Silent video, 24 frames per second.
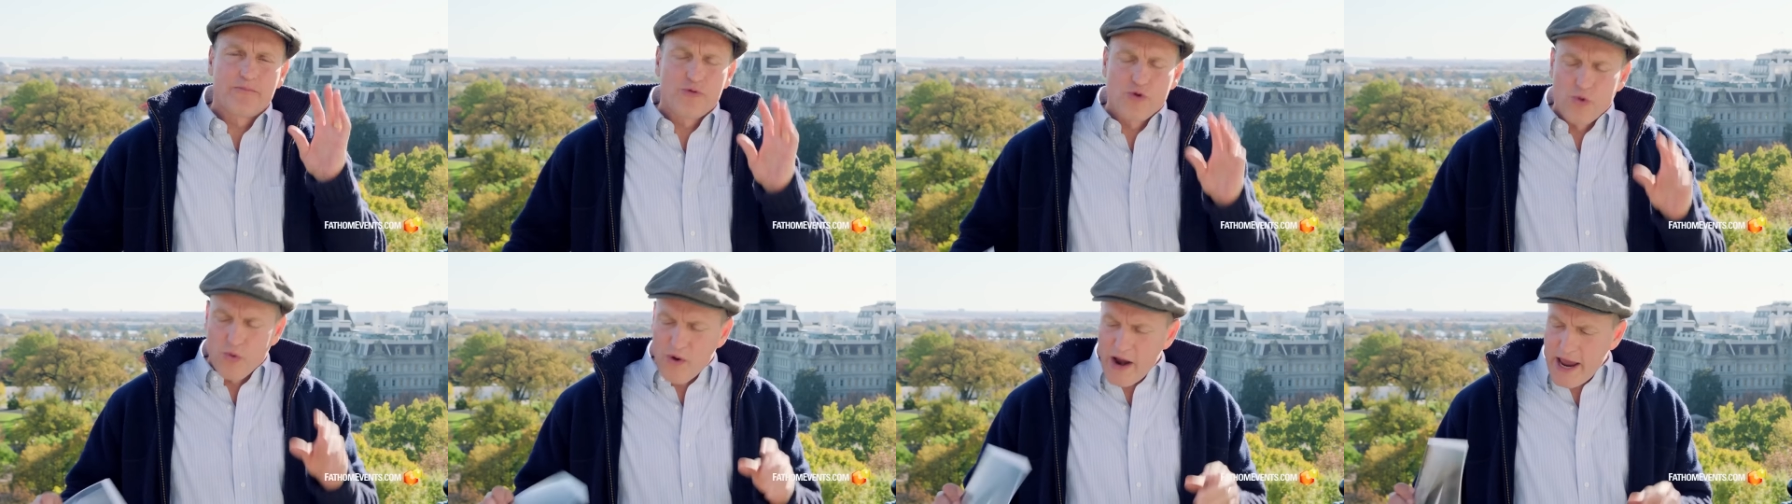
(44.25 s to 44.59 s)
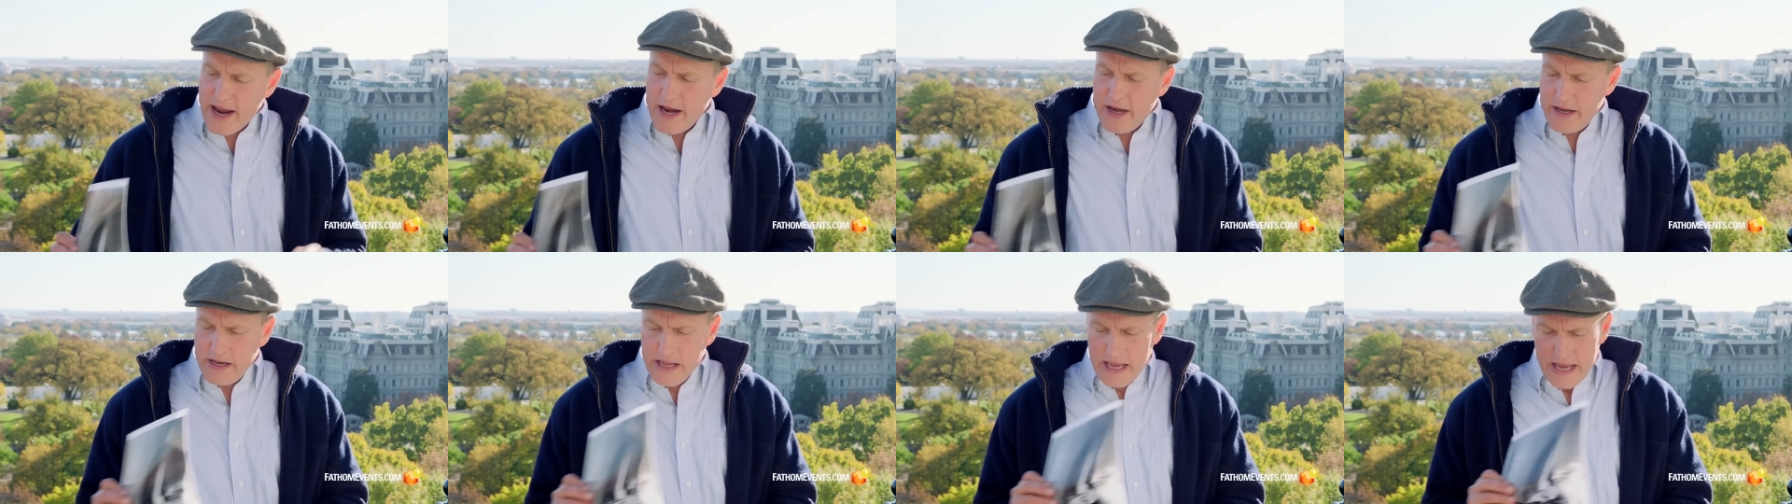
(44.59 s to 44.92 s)
up
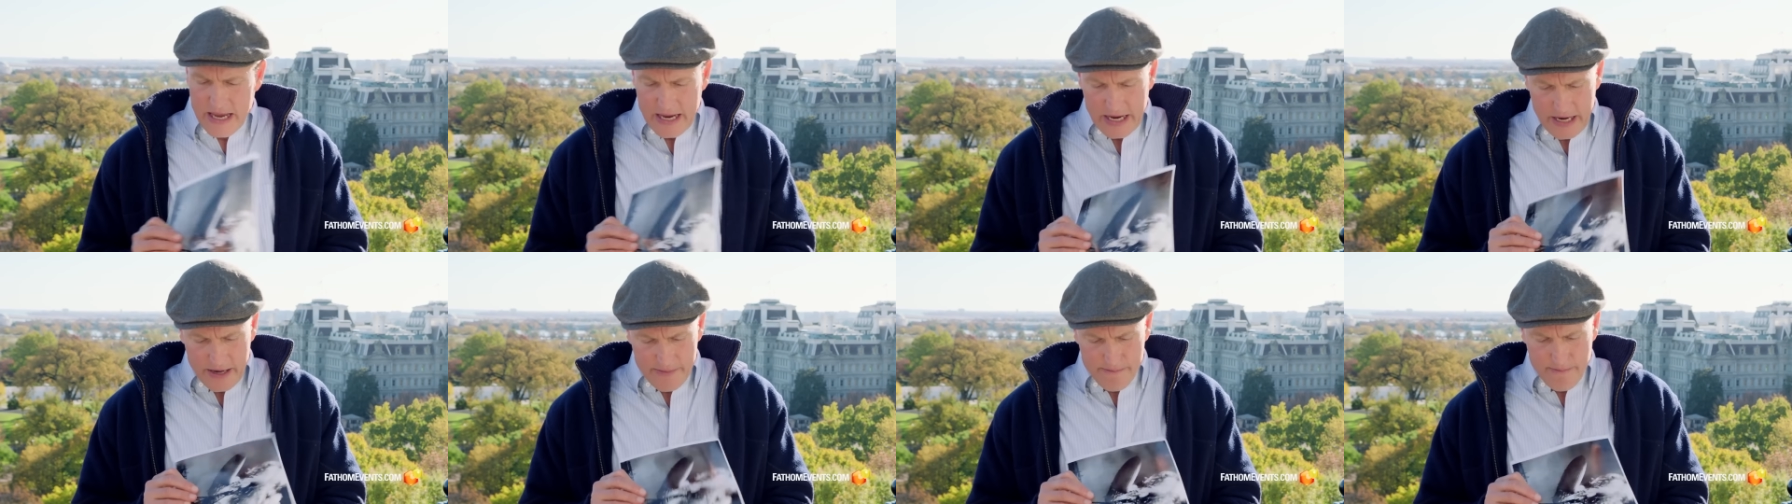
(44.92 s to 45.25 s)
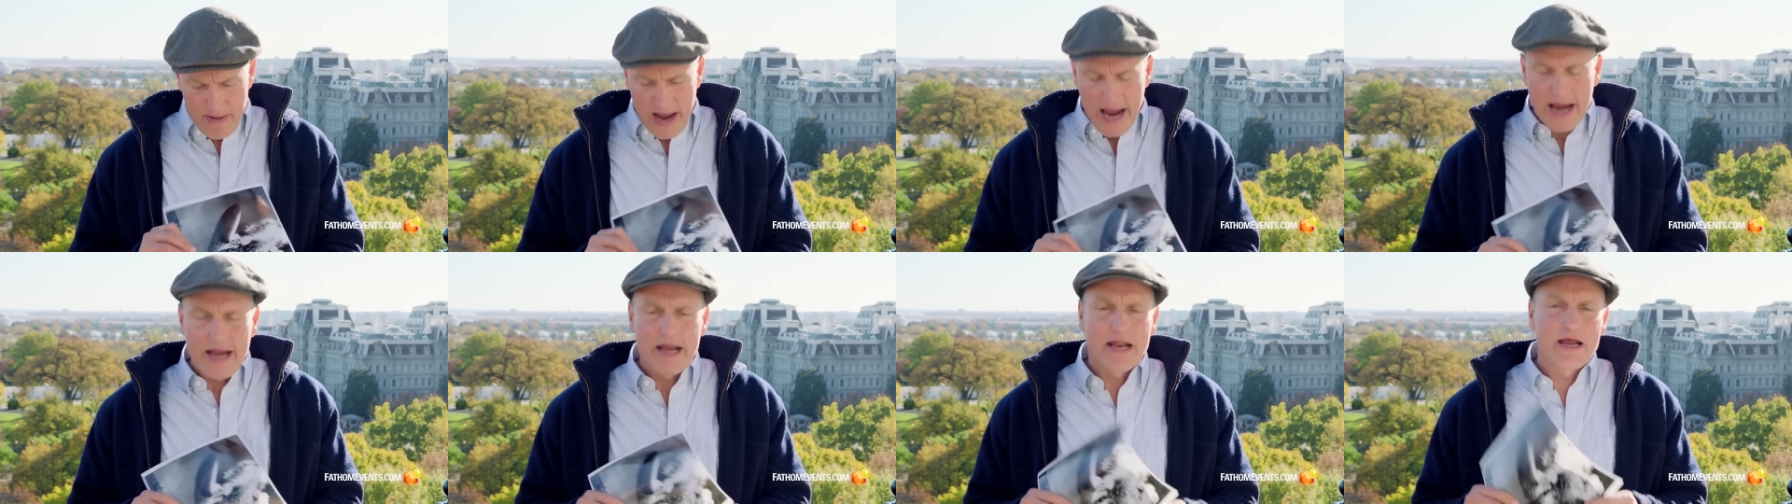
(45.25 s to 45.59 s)
great, it
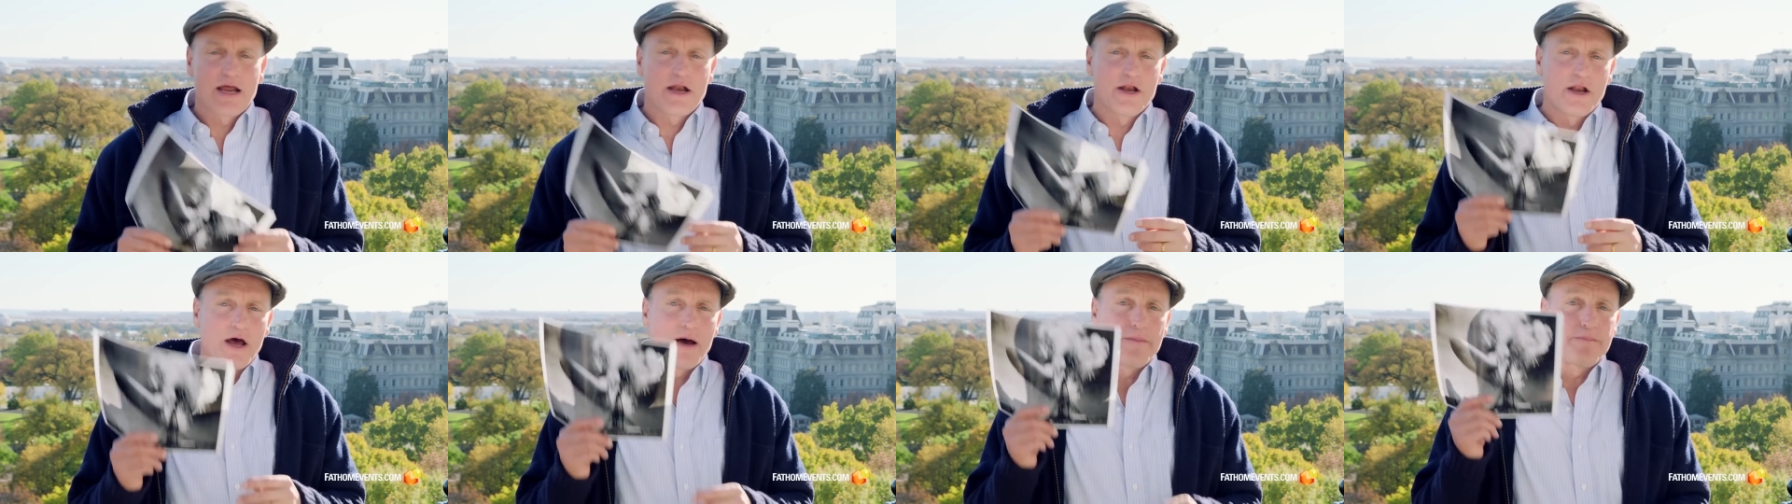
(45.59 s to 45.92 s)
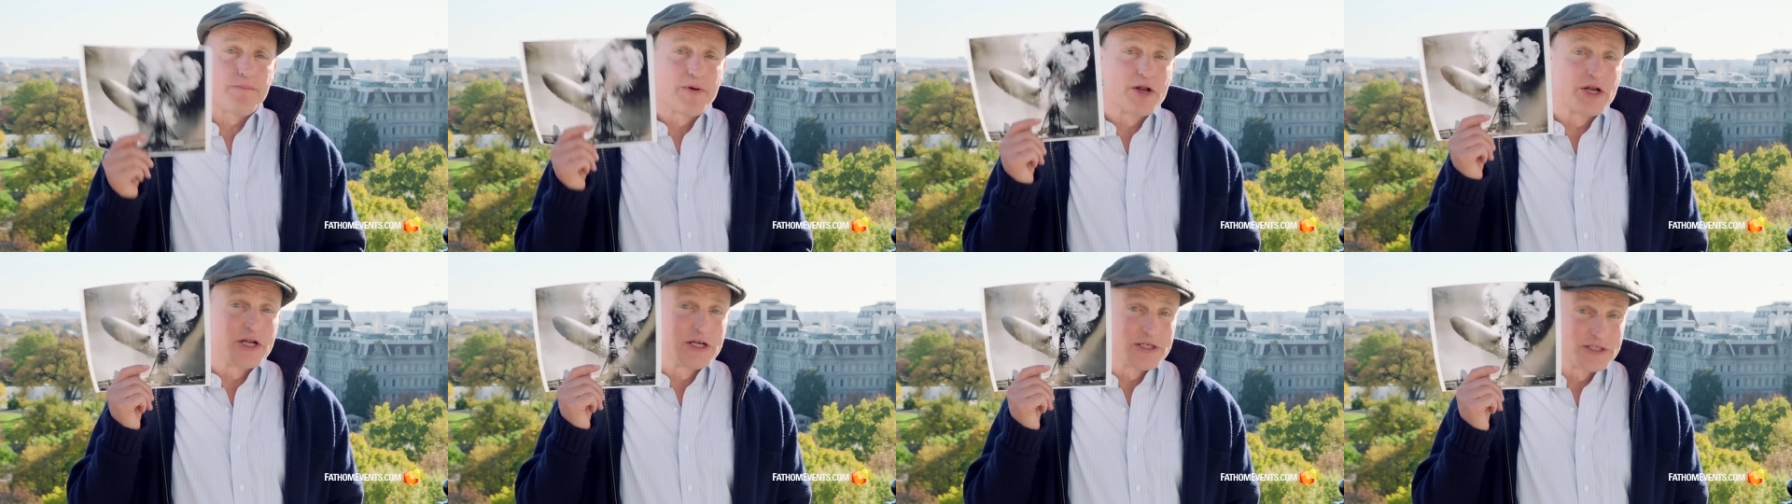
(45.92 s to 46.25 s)
might end
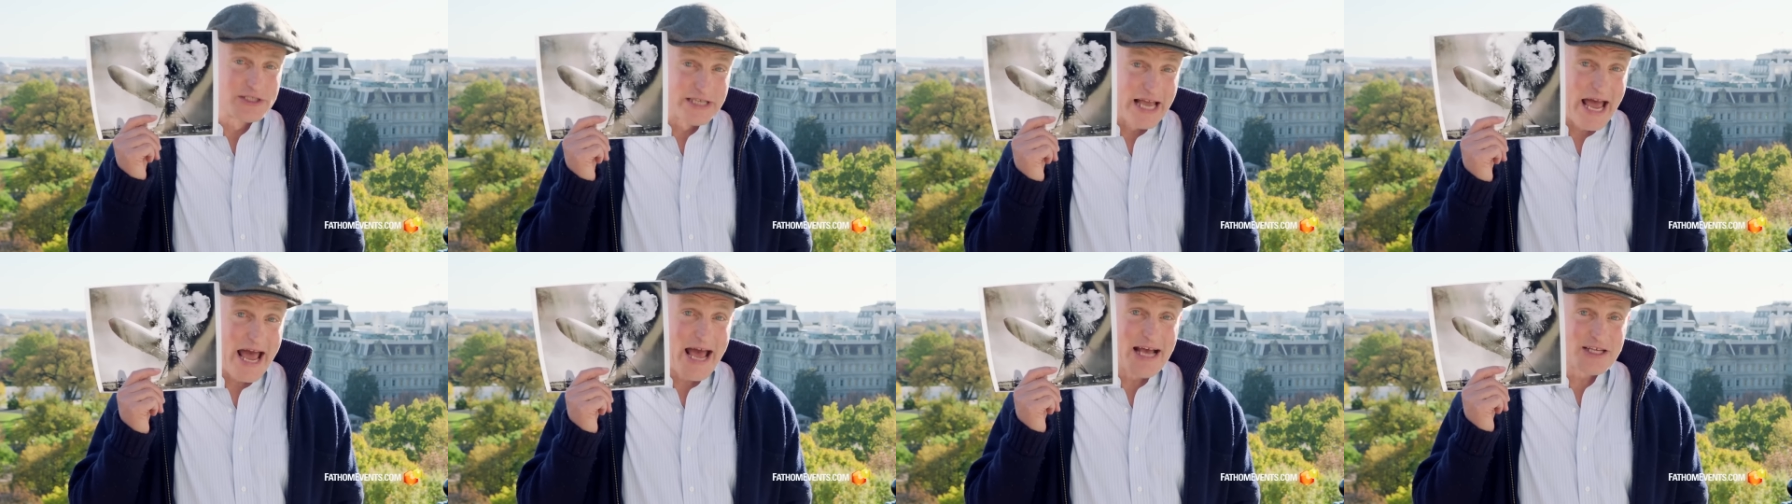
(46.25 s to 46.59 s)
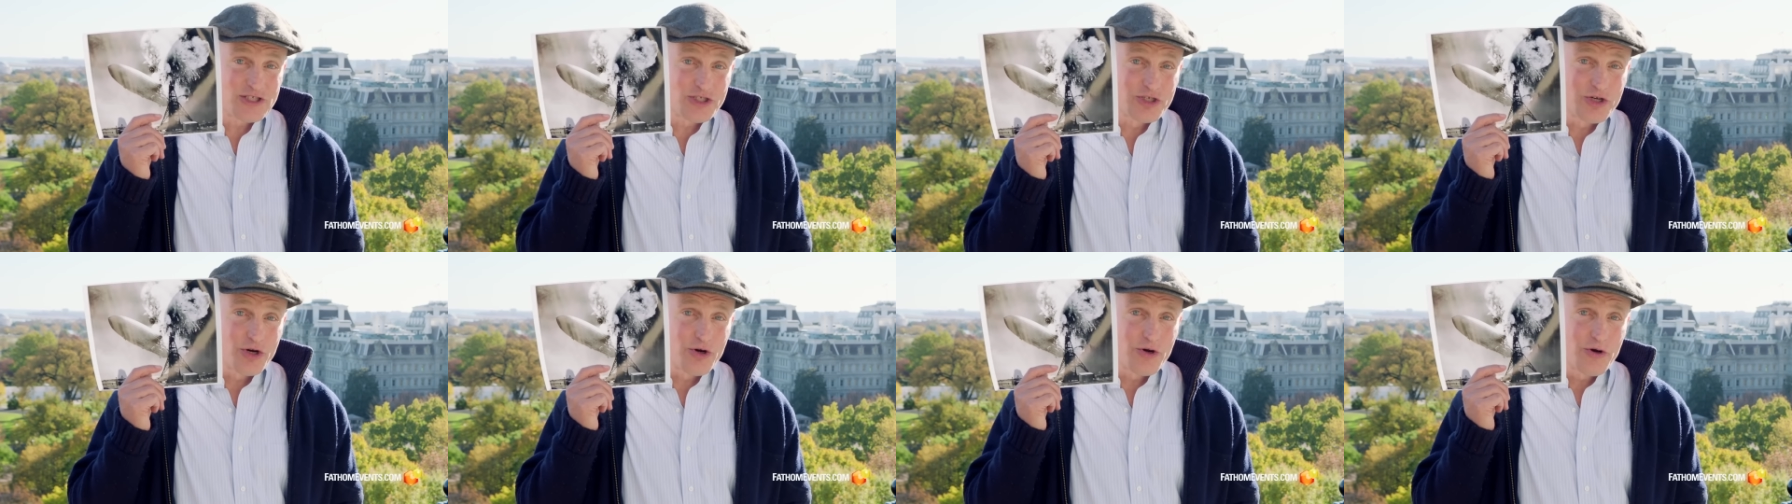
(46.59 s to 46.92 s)
up a
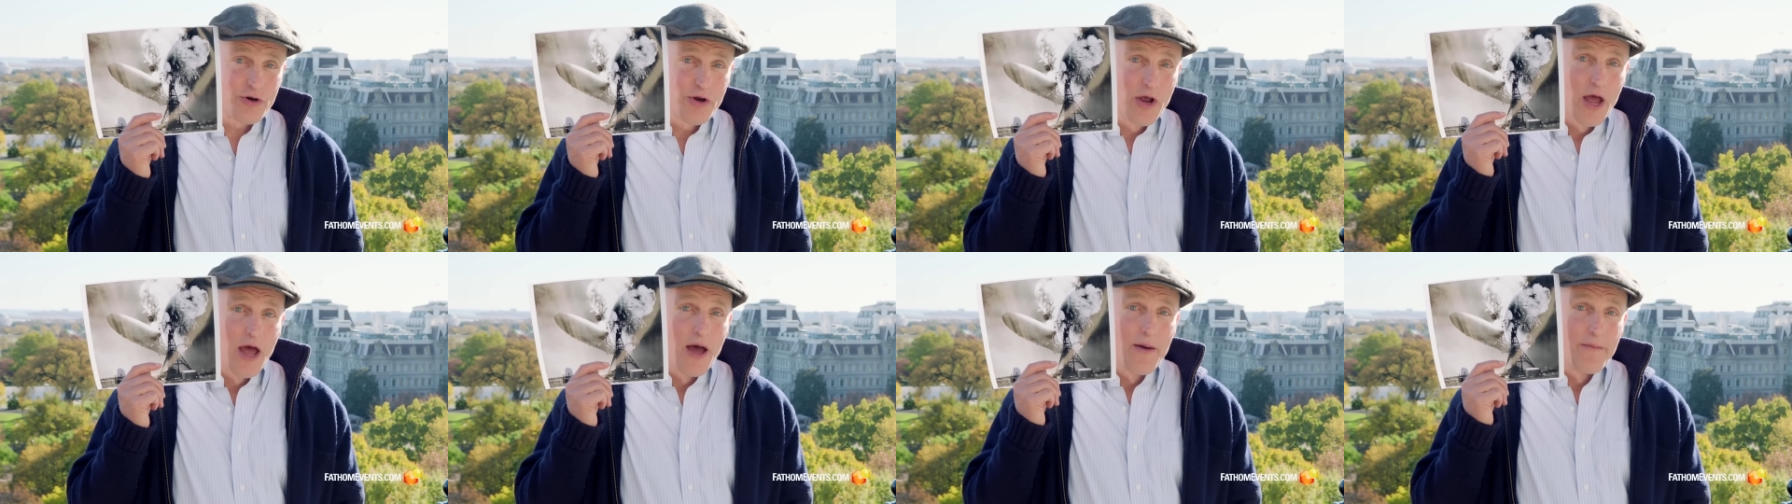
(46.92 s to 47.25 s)
disaster,